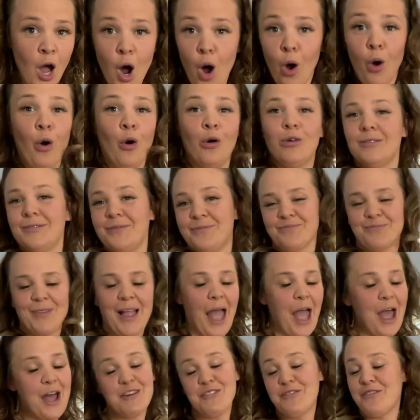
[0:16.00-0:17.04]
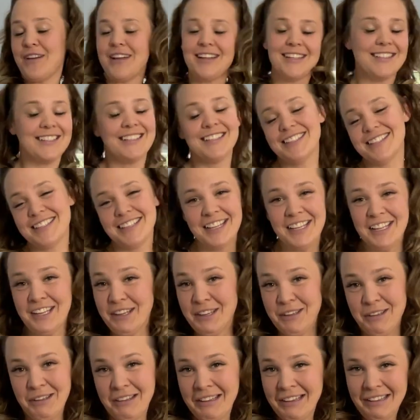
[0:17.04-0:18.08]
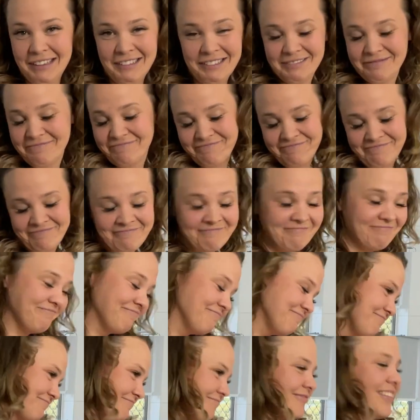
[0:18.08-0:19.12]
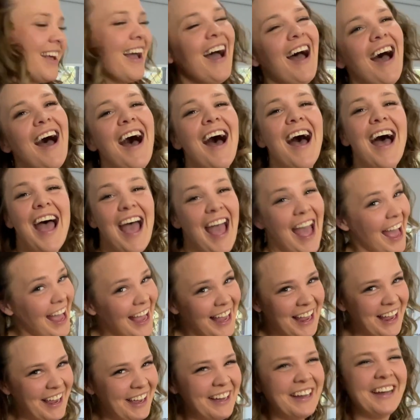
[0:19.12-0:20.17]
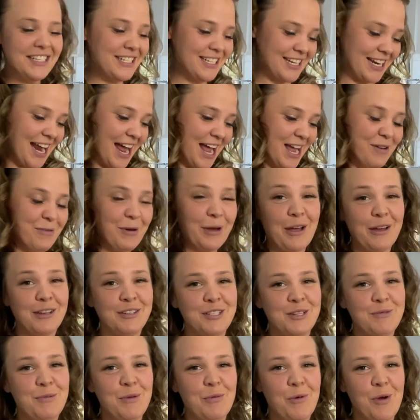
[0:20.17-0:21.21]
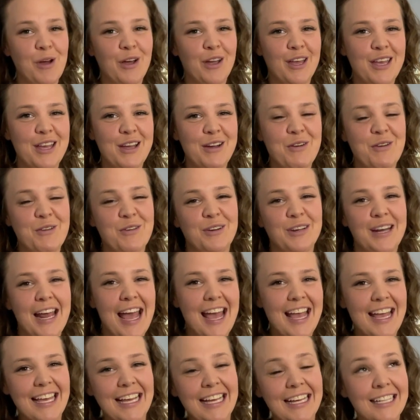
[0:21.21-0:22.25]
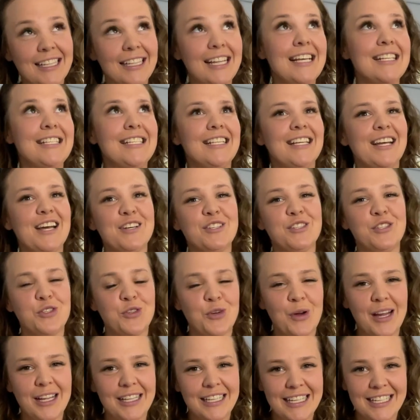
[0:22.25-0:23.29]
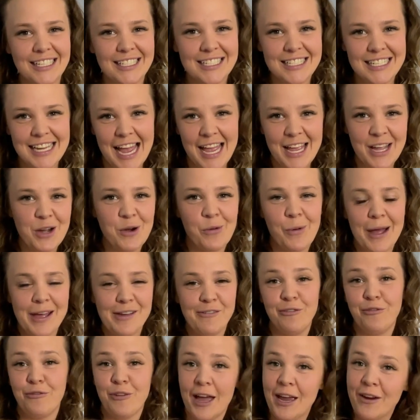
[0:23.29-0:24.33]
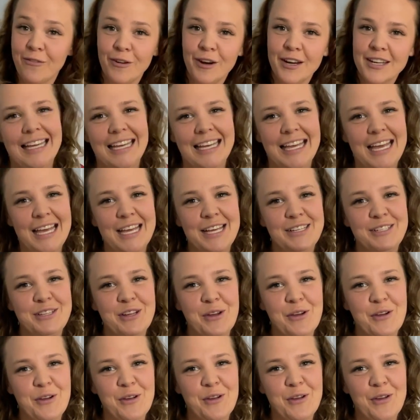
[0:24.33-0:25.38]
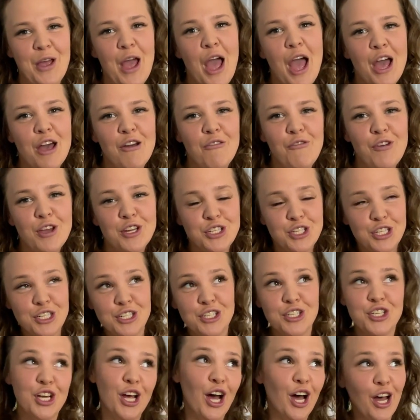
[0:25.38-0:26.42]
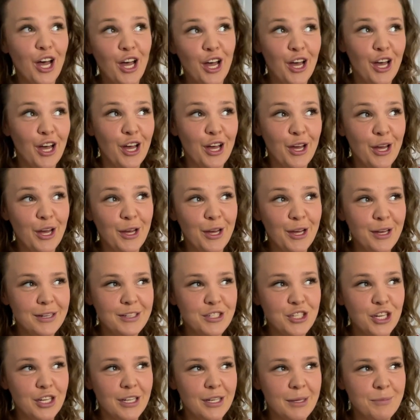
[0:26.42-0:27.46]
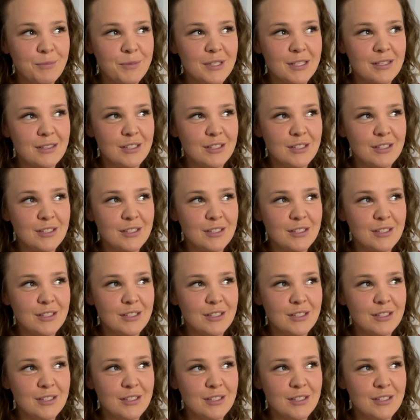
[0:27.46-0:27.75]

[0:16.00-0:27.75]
Oh, fancy seeing you here. Hey, today we're going to be working on a classic Australian takeaway favorite, keto fish and chips,